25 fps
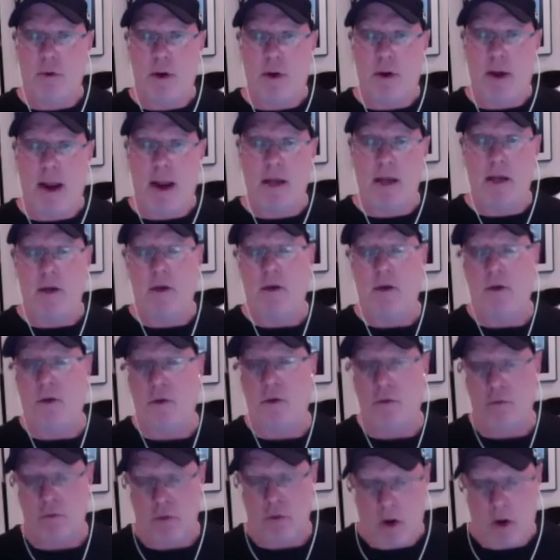And
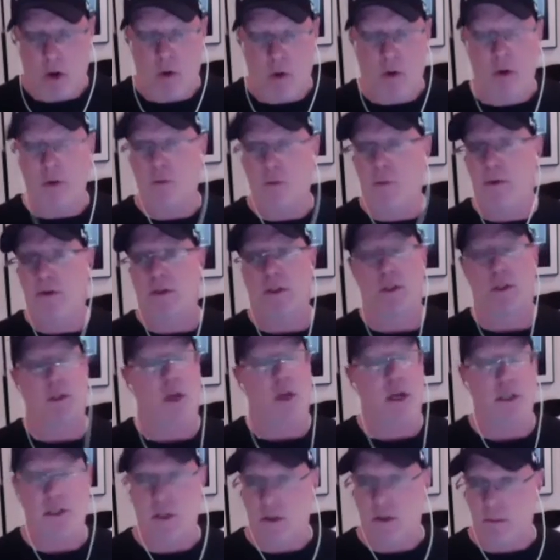because we've
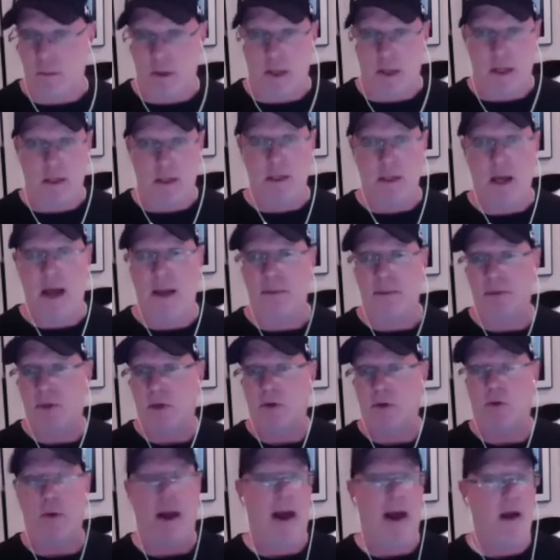discussed it a million times, the
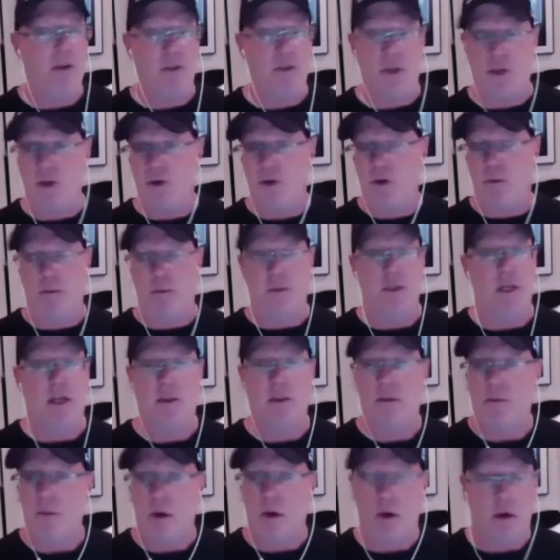crowds in Europe and South
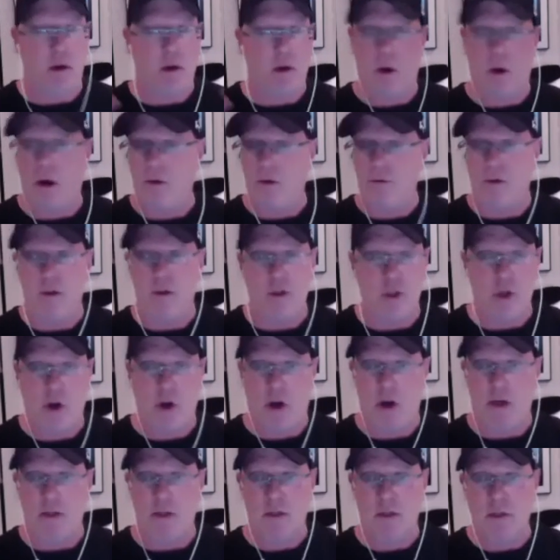America are off the
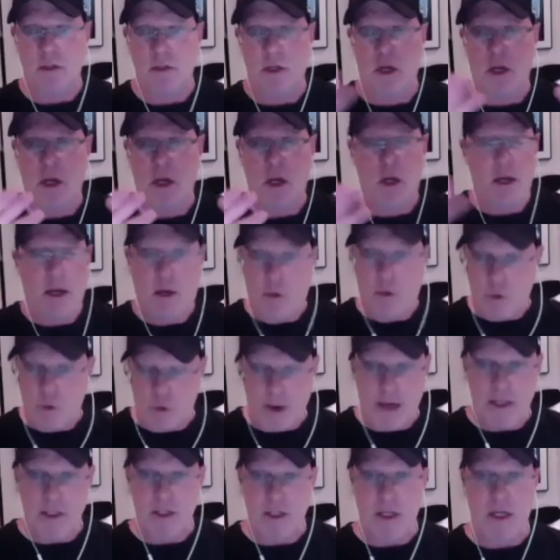charts,
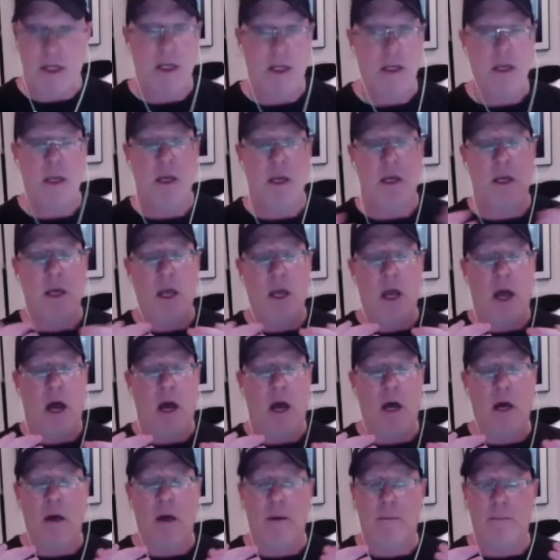crazy.
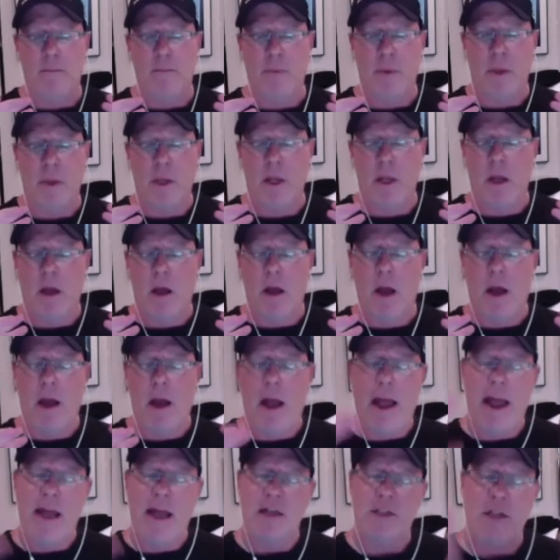
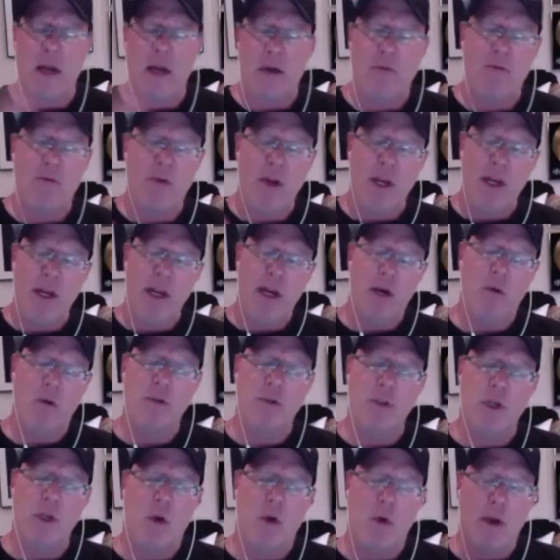As every year was
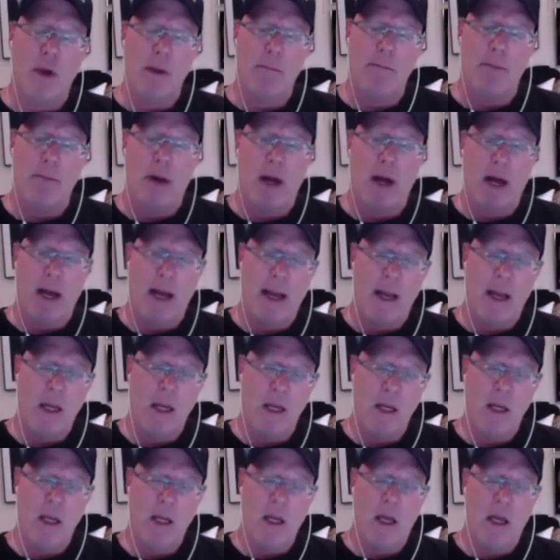going by,
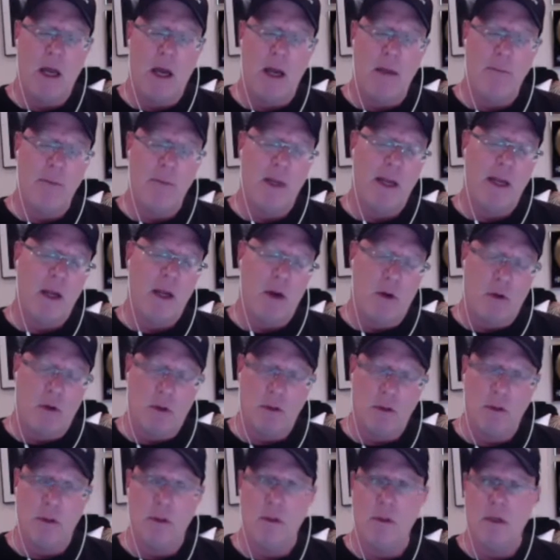I'm getting
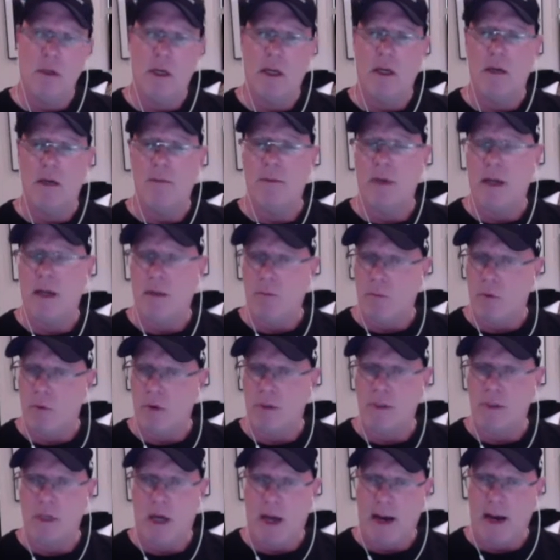older and I'm getting more
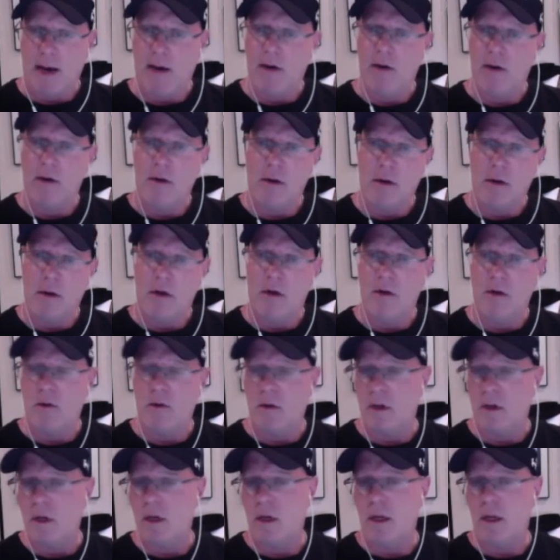tired,
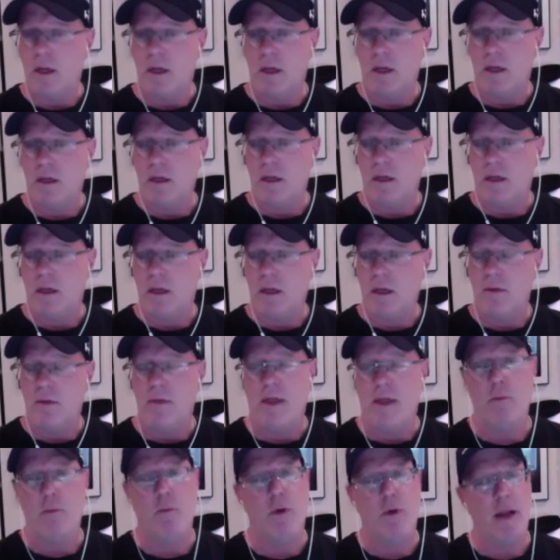and
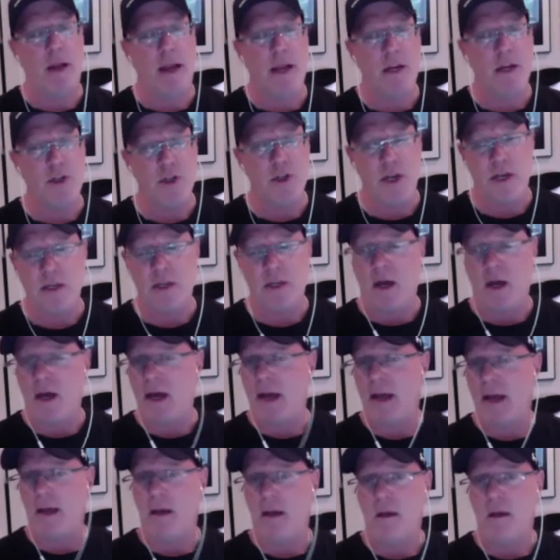then when AJ died,